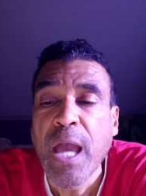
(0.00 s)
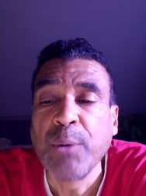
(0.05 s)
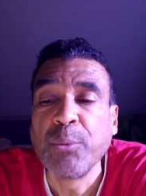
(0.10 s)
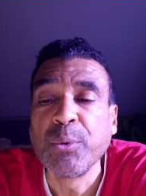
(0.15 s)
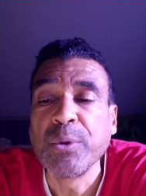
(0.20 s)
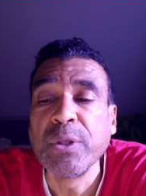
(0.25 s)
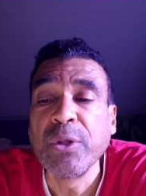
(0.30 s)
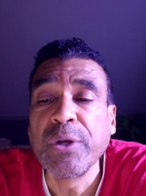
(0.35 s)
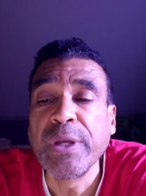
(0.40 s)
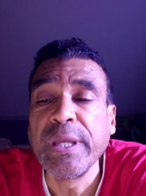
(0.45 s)

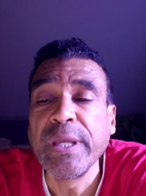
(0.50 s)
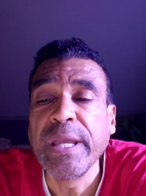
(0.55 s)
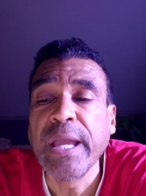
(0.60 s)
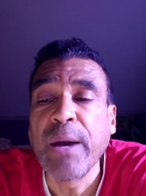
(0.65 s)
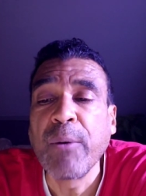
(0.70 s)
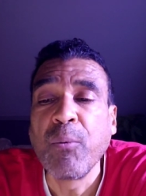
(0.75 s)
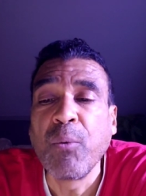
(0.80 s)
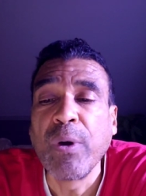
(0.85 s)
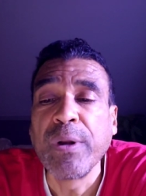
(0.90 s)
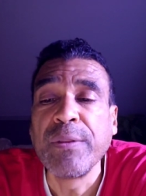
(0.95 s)
And we're looking
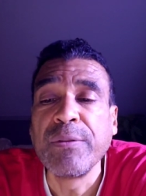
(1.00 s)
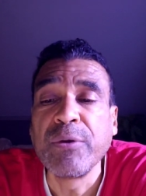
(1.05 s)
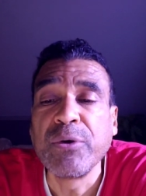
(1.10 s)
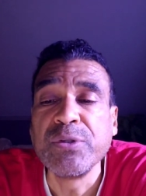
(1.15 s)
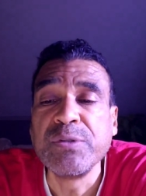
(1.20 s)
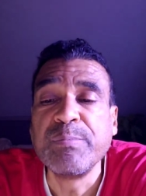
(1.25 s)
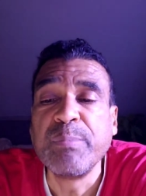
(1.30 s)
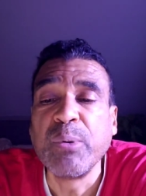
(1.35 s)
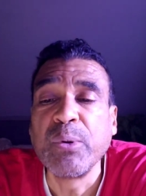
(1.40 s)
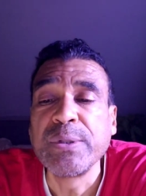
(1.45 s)
at one of
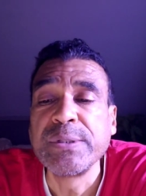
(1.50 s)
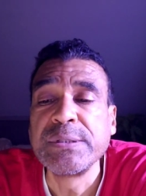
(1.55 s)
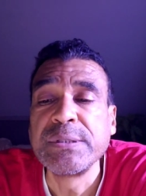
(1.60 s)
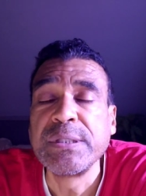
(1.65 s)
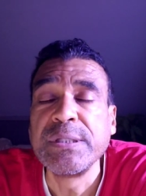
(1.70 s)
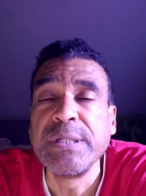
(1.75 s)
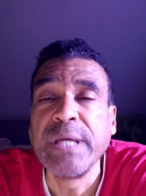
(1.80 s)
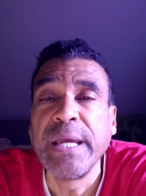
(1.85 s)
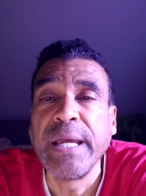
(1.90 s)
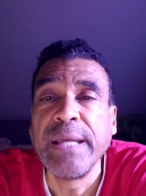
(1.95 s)
those books
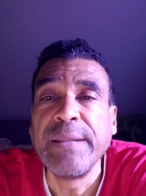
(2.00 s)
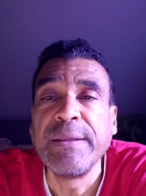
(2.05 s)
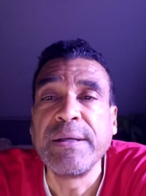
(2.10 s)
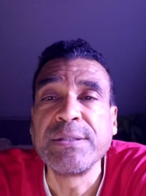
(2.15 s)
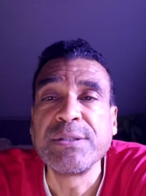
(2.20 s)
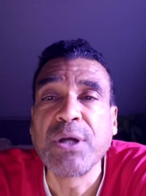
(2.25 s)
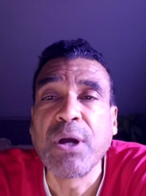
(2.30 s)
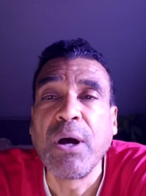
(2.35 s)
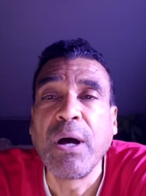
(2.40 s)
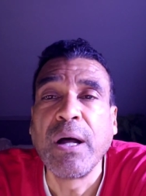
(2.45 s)
today
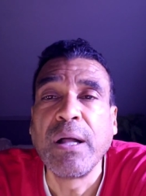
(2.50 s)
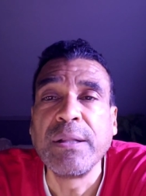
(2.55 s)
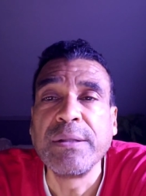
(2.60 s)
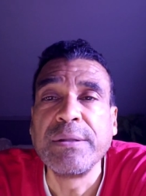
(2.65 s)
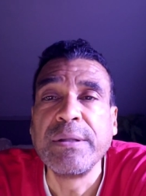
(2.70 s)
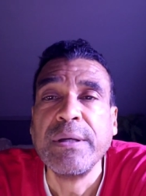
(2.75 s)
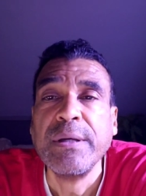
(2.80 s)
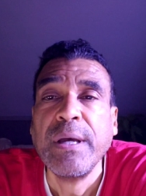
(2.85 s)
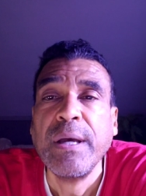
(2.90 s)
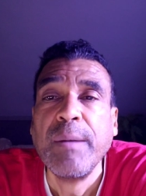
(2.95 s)
that's
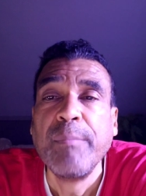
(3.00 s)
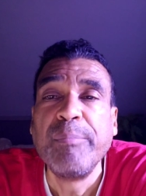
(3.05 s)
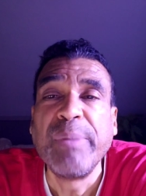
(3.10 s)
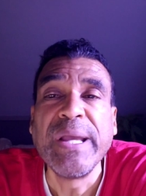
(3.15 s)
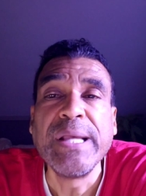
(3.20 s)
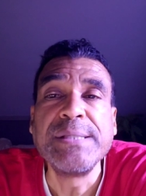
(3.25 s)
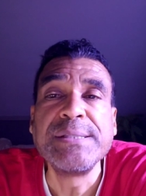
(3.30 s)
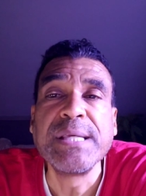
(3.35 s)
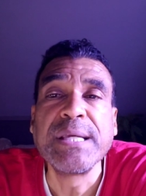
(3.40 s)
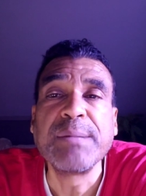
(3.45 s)
called
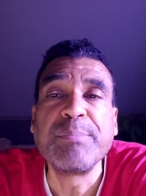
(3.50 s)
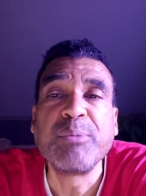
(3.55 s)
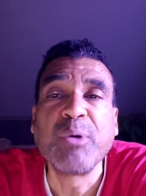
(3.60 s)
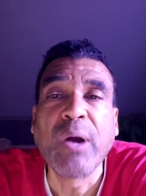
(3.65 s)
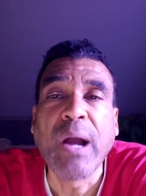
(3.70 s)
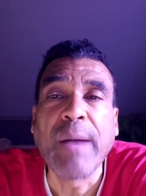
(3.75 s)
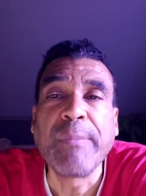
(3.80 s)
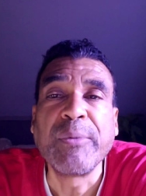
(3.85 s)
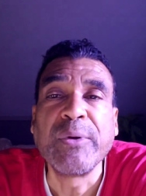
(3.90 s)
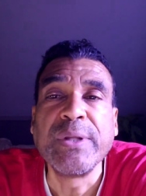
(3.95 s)
Basic
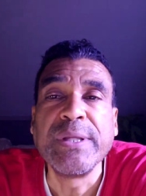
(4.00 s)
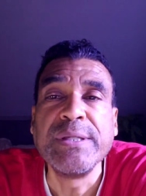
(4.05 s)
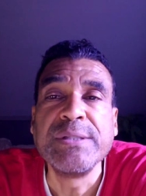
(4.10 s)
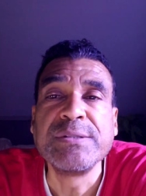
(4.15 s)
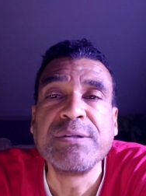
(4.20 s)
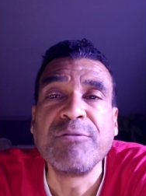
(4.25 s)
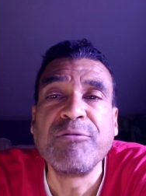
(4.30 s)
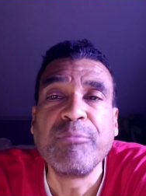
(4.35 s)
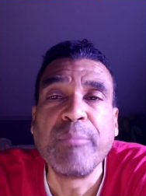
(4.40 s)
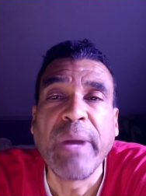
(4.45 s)

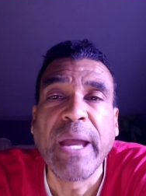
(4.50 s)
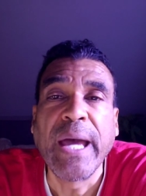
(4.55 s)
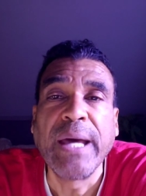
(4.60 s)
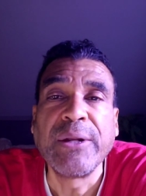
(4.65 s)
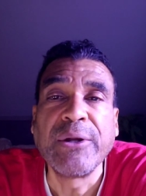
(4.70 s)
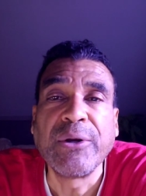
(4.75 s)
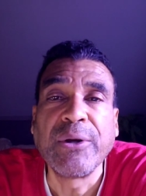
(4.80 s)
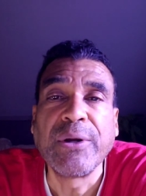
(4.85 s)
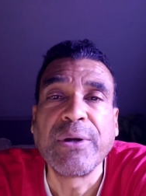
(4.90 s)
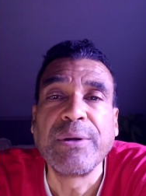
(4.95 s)
Properties of
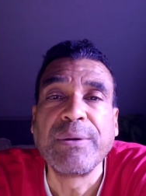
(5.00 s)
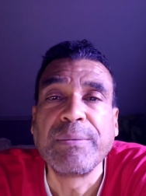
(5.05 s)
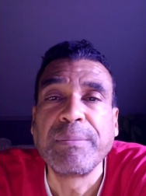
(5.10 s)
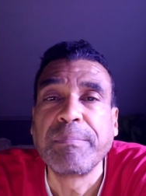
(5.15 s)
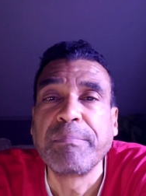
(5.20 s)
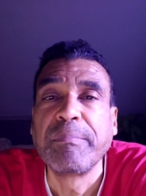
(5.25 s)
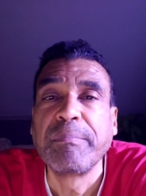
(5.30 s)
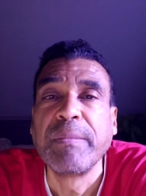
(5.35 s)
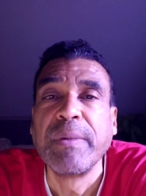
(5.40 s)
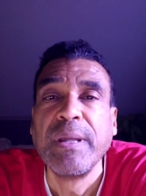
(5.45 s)
Matter.
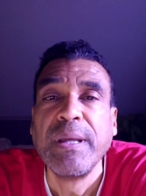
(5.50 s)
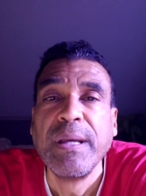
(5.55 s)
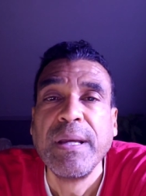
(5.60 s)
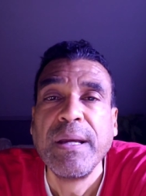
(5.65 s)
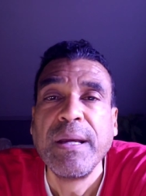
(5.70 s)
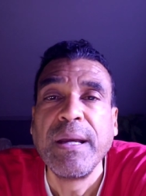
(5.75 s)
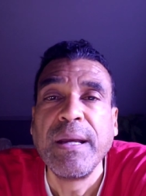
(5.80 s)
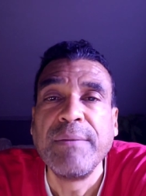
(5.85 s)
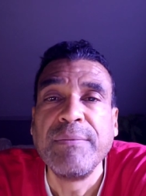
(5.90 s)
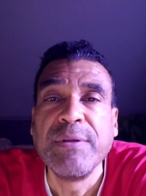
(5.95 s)

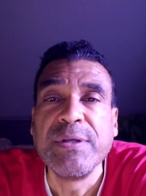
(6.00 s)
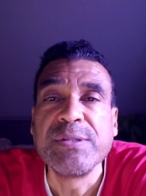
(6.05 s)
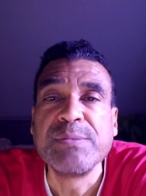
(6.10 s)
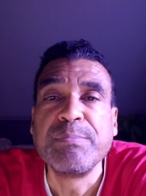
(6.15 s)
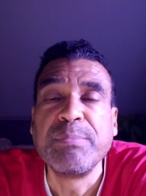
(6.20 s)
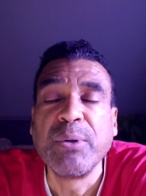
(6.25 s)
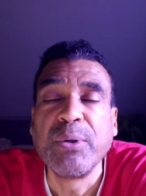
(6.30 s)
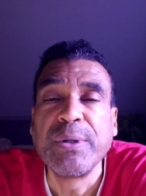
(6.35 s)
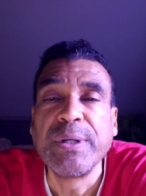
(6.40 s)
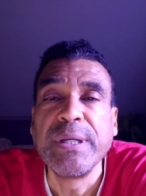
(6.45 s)
And this
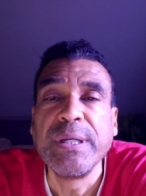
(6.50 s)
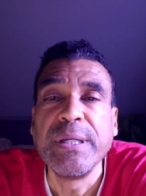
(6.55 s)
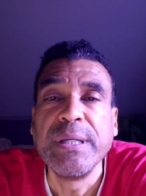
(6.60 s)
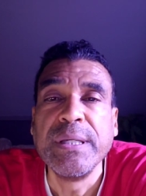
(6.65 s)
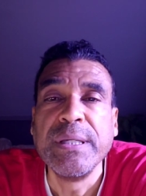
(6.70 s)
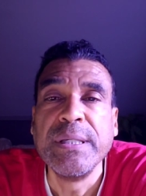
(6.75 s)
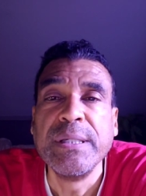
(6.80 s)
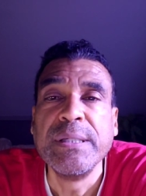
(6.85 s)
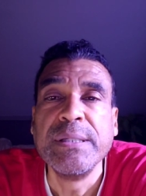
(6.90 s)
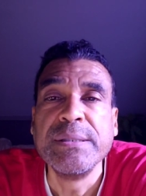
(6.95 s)
book
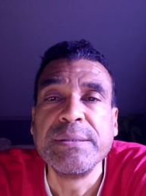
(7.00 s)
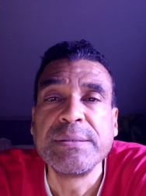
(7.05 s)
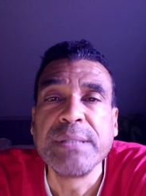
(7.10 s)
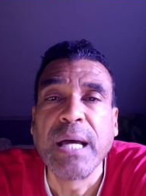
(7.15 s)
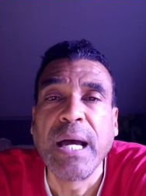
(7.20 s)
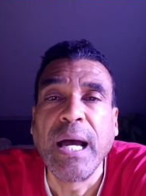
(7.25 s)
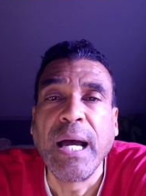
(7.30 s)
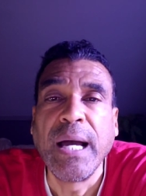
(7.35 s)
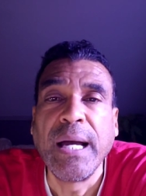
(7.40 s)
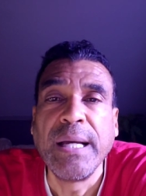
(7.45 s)
is
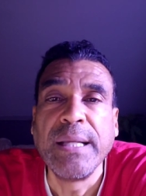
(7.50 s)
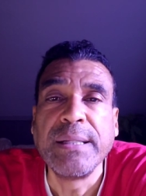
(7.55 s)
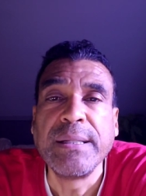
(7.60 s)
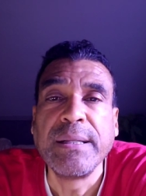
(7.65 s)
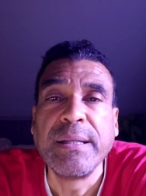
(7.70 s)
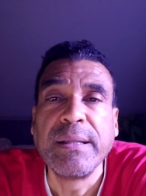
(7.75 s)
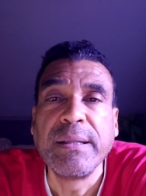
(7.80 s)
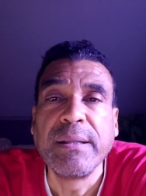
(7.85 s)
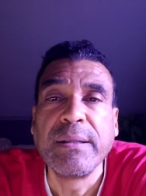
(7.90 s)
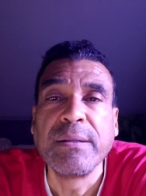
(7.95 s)

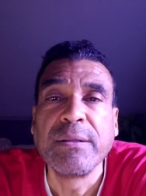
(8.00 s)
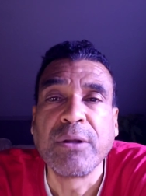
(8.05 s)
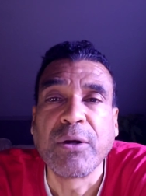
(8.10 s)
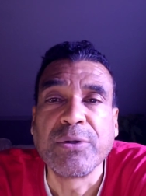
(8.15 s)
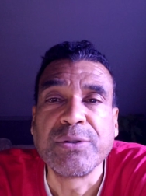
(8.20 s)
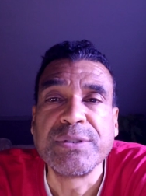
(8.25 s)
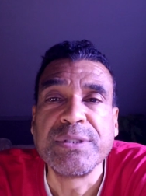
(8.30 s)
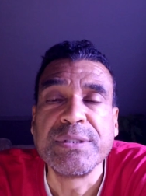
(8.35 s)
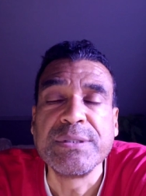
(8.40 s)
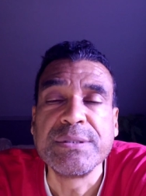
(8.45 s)
on
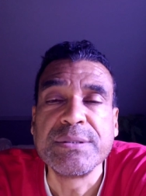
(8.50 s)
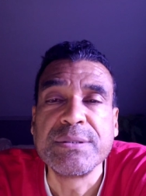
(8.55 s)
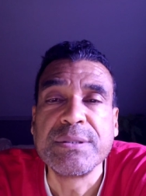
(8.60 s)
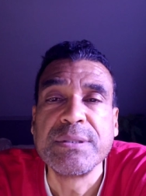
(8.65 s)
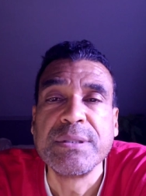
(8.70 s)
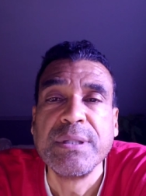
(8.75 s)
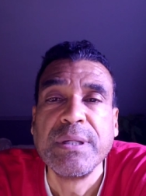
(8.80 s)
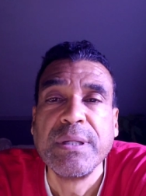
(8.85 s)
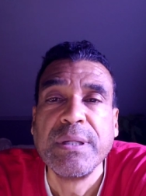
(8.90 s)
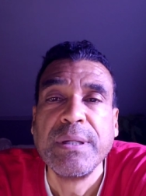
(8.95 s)
Larson's
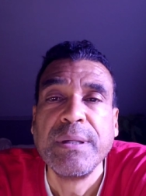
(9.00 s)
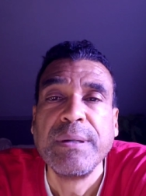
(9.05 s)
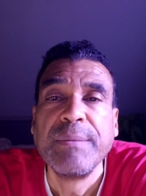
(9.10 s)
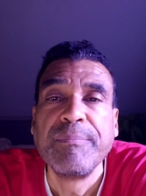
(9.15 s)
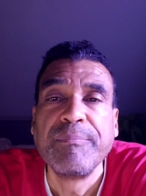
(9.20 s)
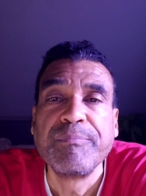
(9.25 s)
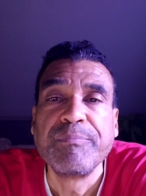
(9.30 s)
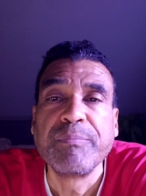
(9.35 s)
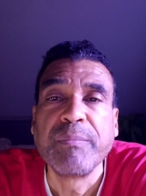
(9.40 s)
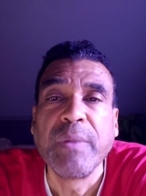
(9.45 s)

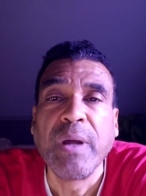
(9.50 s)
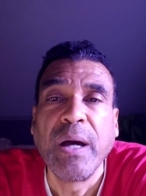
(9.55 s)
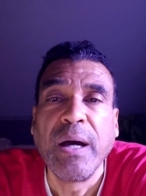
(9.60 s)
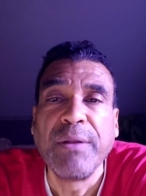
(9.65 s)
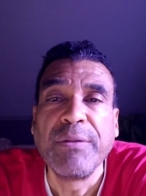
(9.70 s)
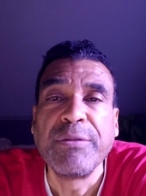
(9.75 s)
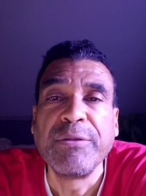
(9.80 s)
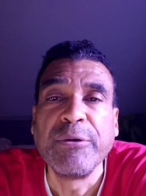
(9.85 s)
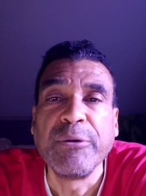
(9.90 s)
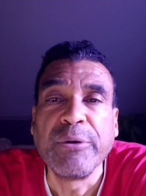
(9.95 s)

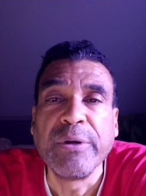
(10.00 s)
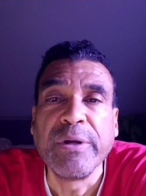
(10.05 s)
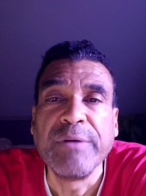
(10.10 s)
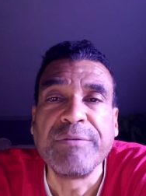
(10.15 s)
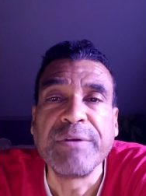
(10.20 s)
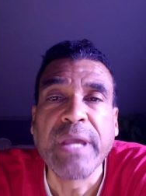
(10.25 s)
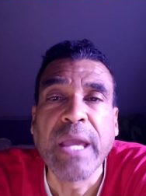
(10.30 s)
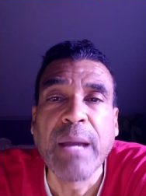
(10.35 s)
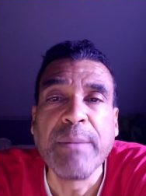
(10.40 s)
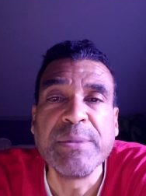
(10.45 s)
uh, theory
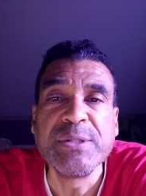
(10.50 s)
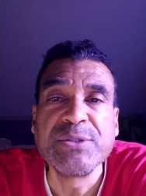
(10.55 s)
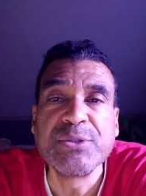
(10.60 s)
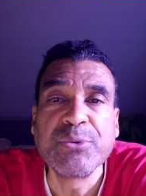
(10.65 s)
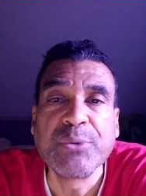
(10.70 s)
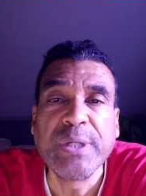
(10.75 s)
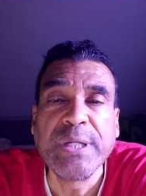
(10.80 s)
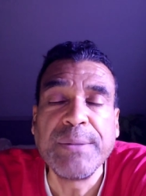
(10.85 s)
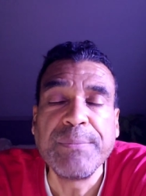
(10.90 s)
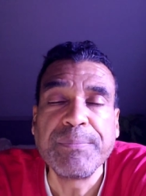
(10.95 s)
of
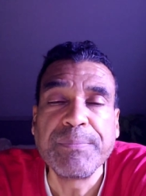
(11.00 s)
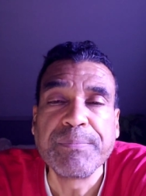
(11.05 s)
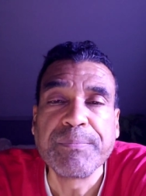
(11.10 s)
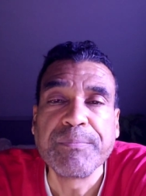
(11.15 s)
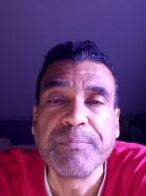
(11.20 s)
chemistry.